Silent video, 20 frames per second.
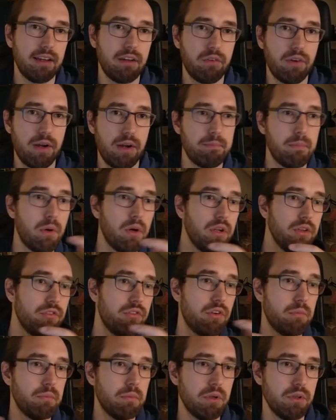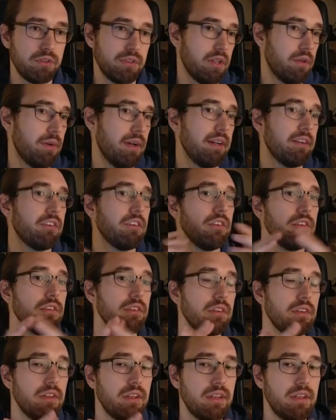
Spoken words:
grab balls from both directions.